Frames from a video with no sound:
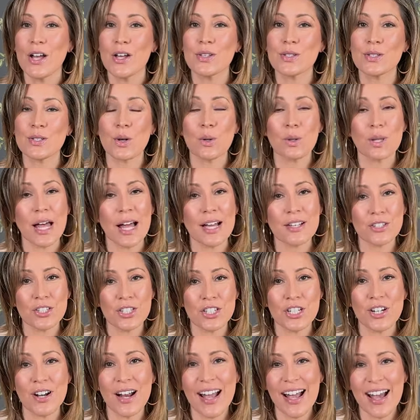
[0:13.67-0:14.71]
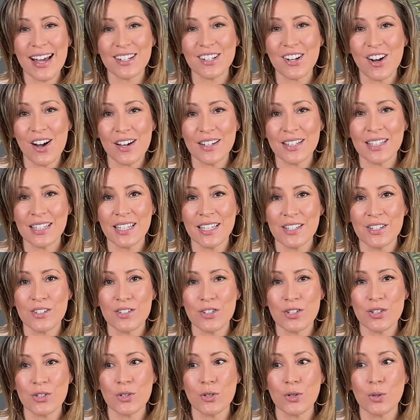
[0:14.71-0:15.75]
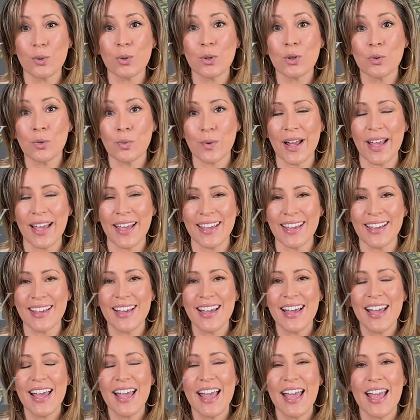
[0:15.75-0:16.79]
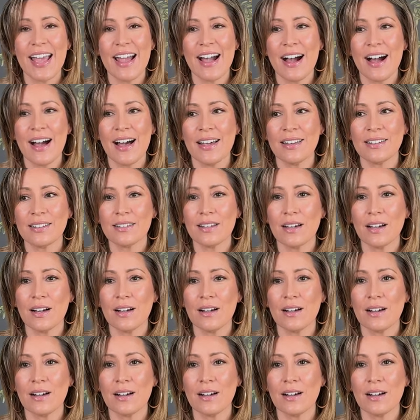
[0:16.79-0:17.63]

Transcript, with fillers: So last year I had gotten into gray and